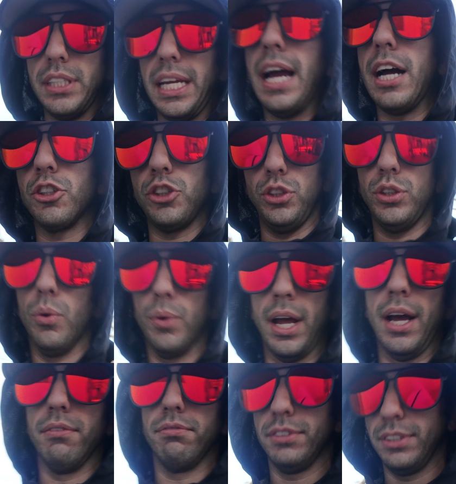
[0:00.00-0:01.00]
they actually don't
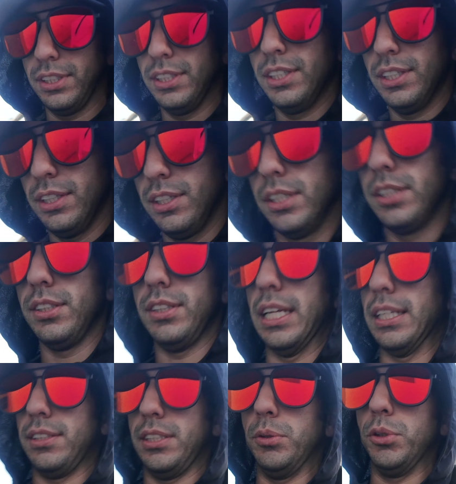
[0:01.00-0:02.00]
have.
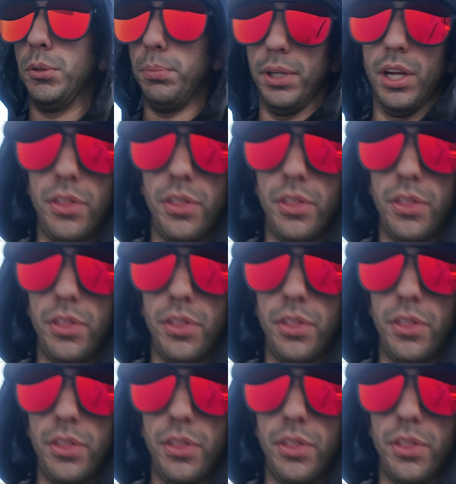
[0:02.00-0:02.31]
That seems to be